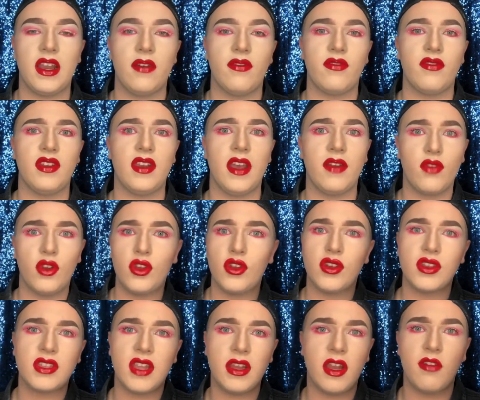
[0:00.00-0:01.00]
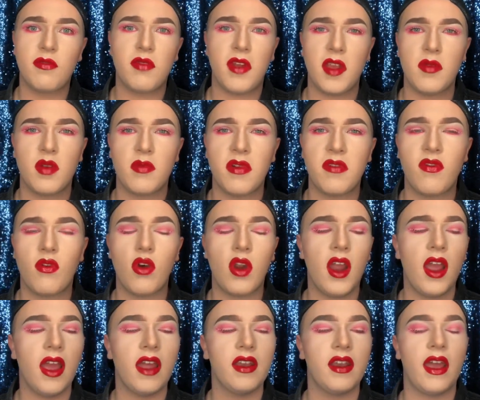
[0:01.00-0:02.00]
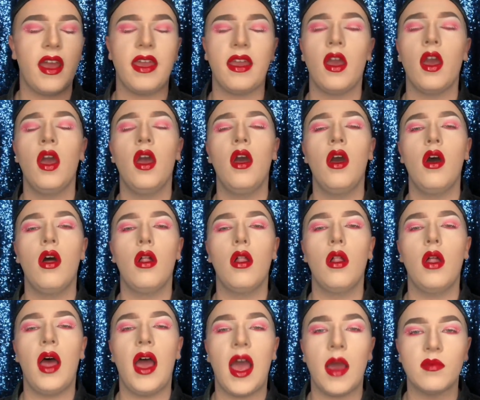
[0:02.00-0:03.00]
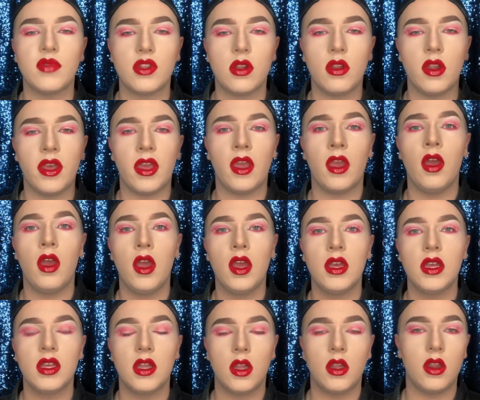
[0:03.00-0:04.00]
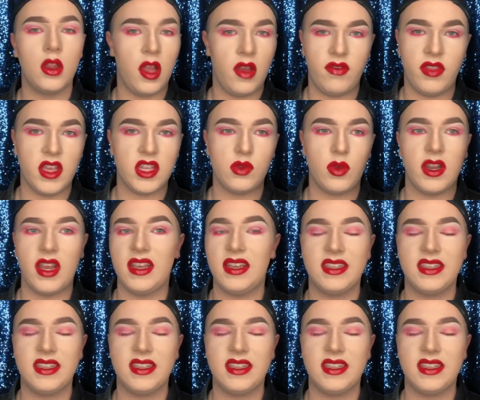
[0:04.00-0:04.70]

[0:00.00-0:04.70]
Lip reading: and I've never used an E.L.F primer before and I absolutely love this one. I